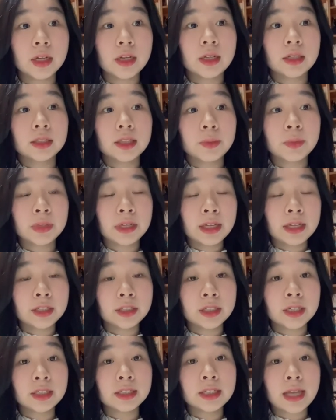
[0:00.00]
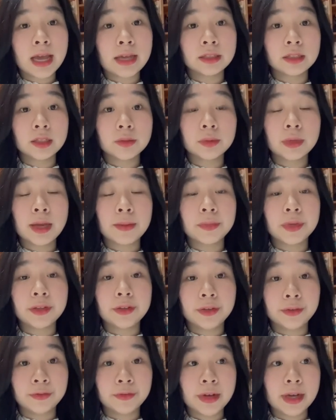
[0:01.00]
Terminations item can be
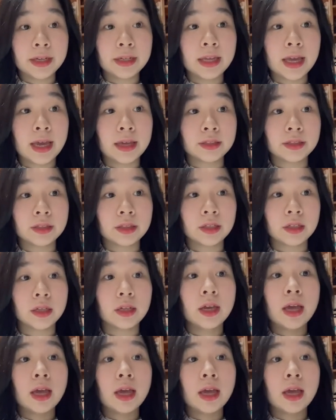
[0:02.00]
defined as the